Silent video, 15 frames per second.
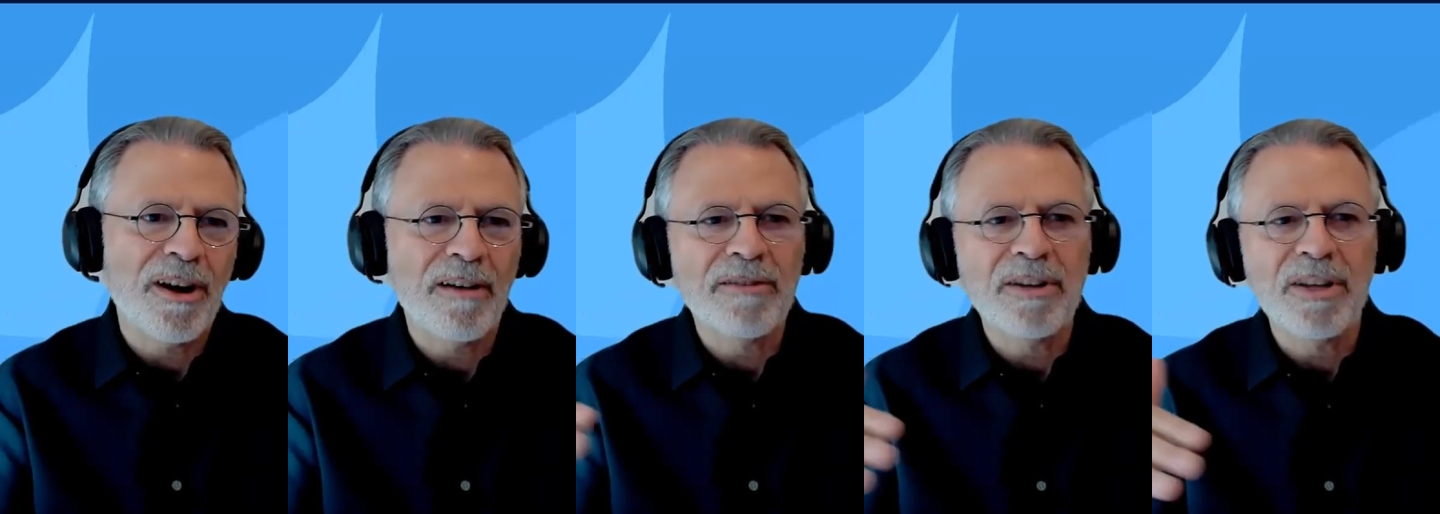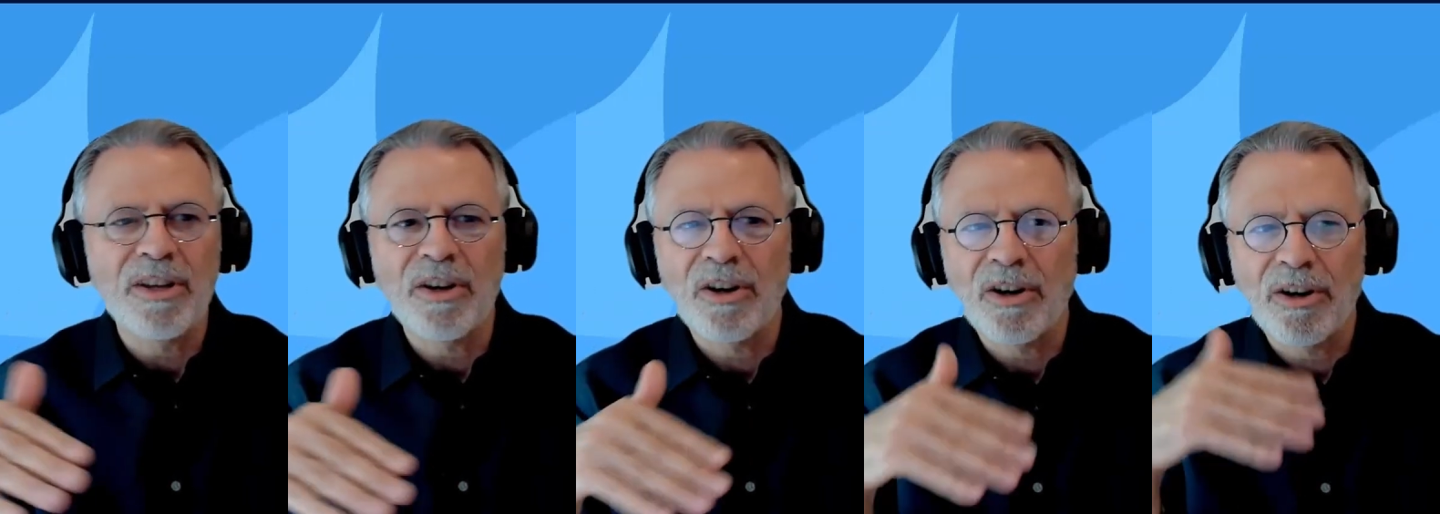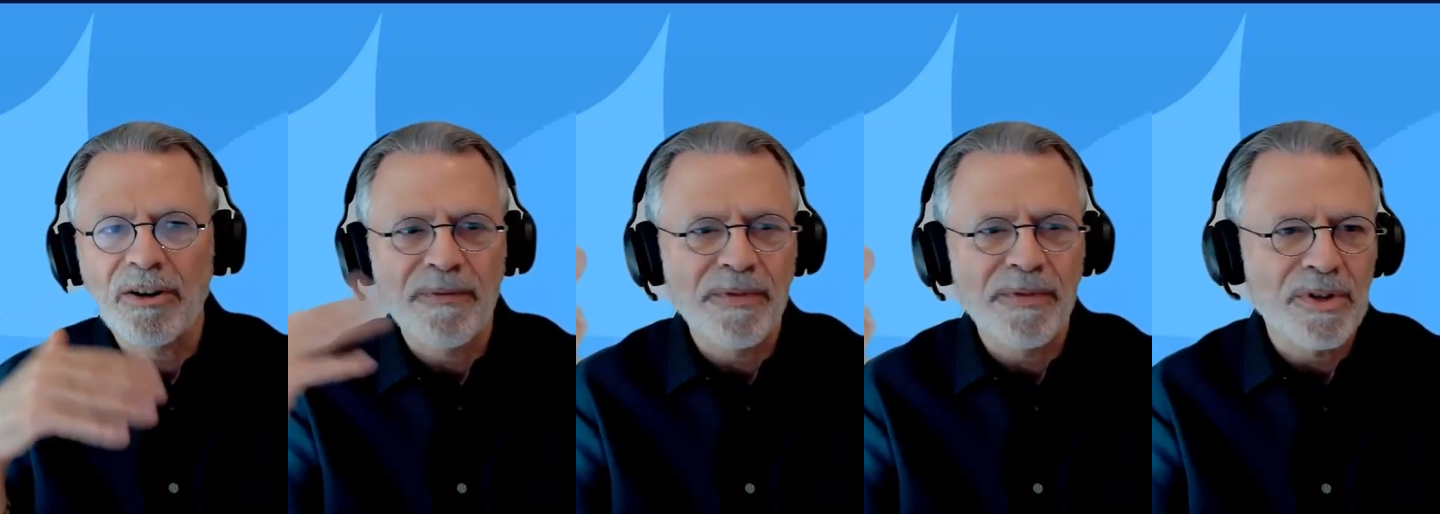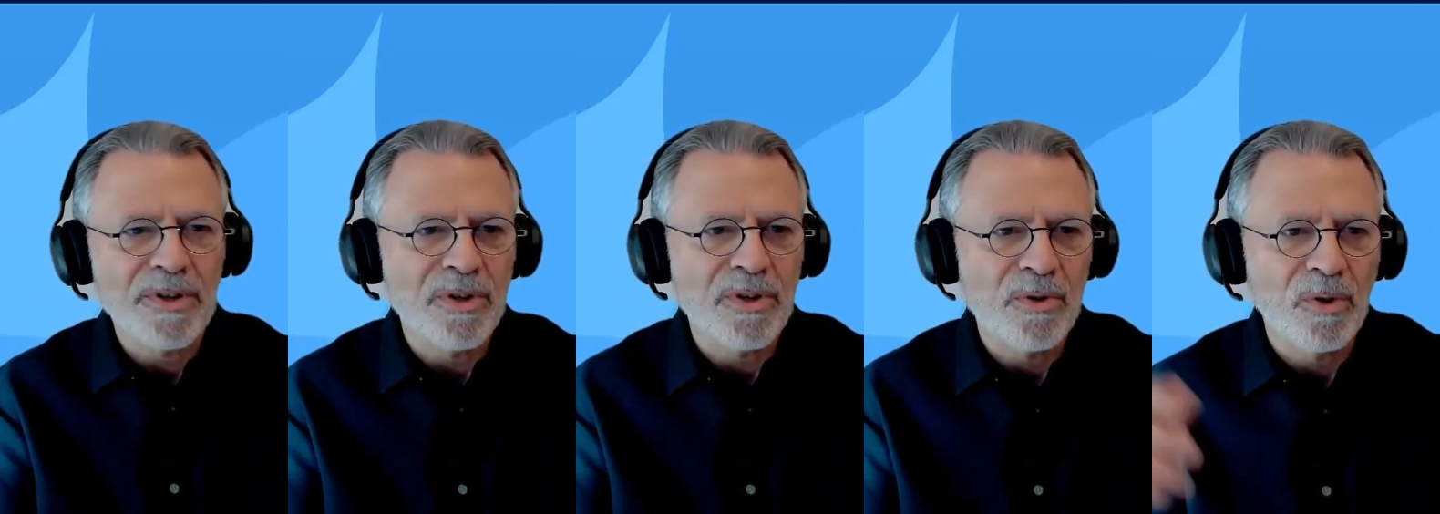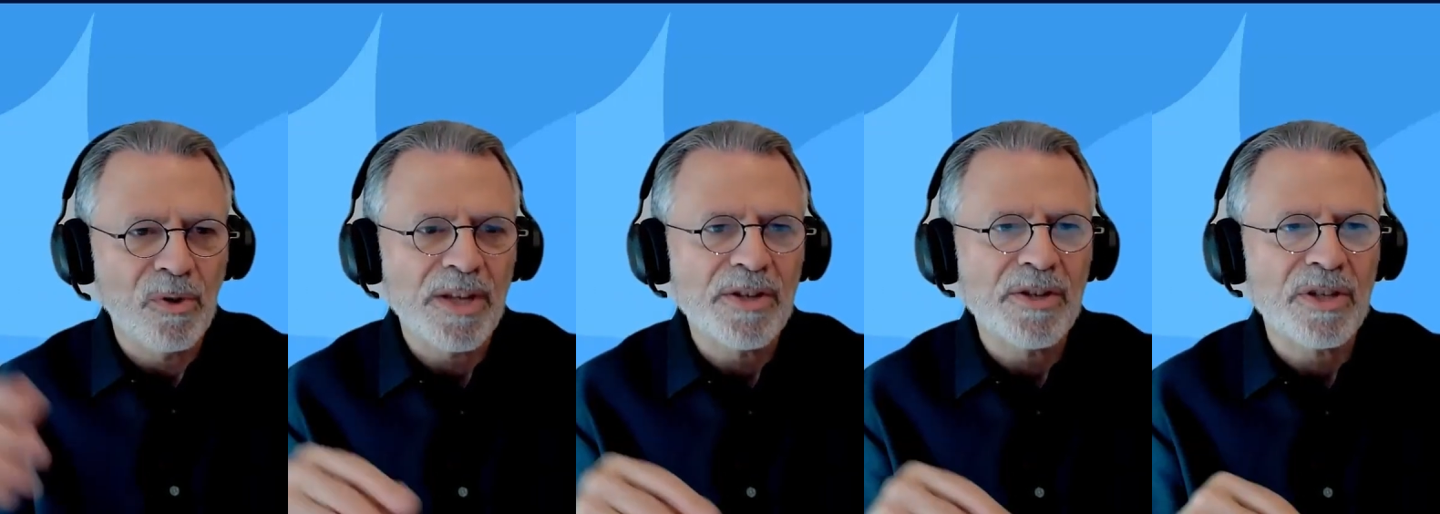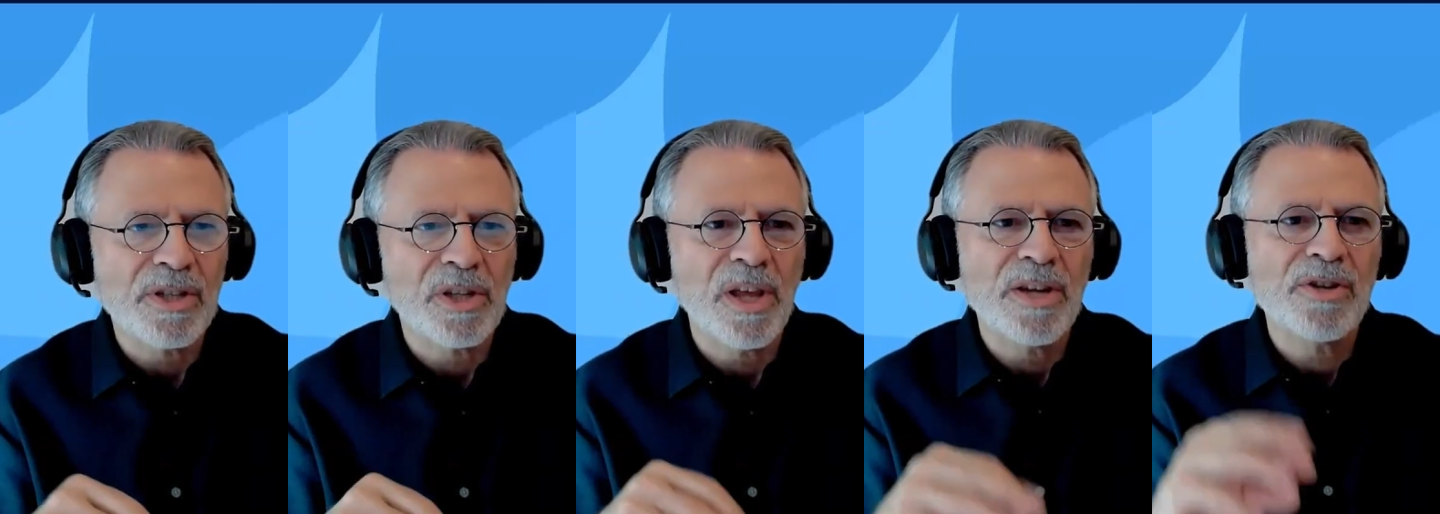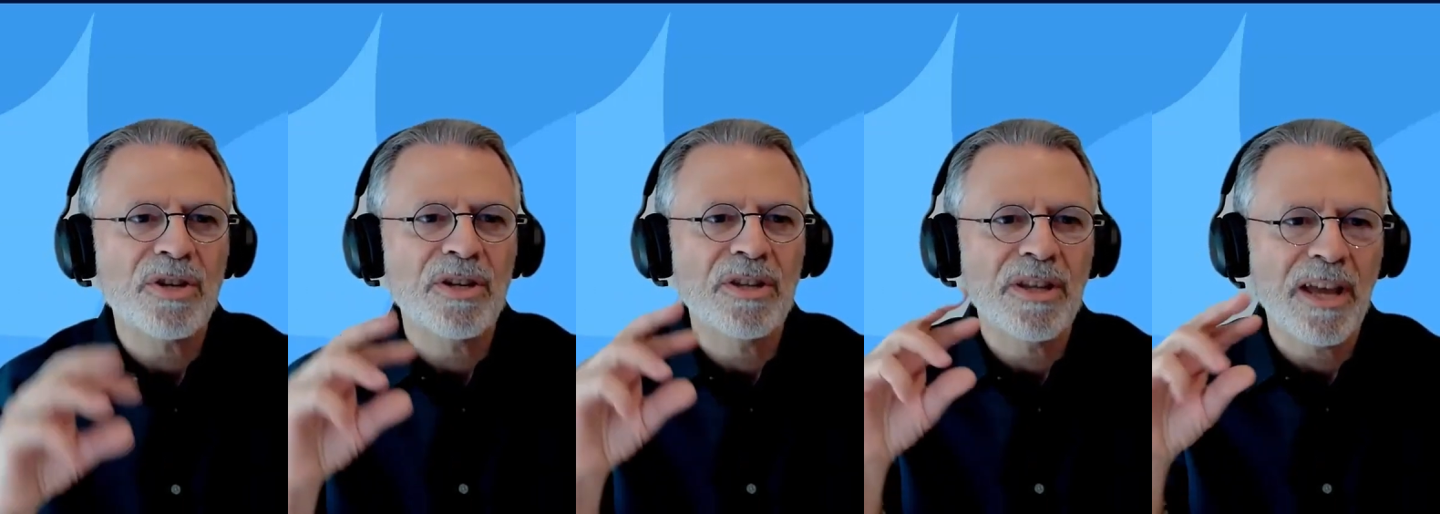Every year there's new legislation.